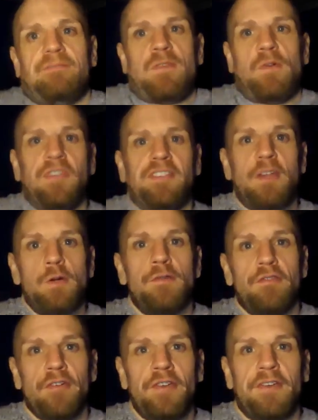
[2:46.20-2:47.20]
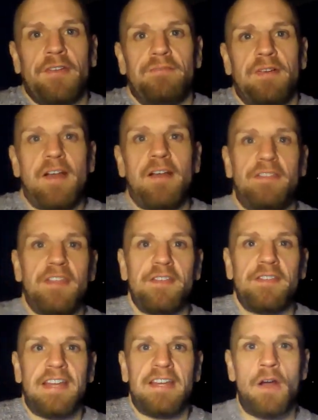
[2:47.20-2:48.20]
on the sofa on a
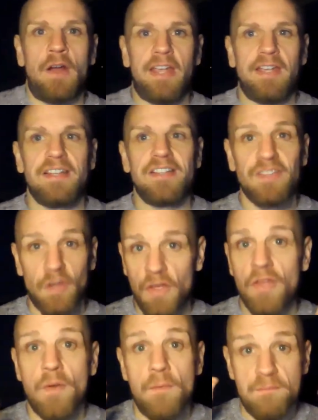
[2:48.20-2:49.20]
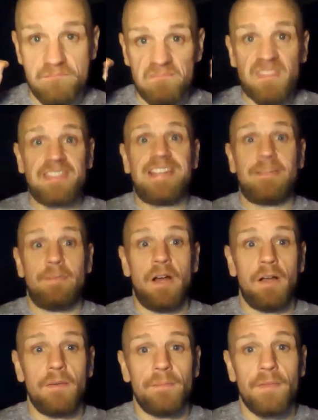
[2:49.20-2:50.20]
Thursday night to cinema.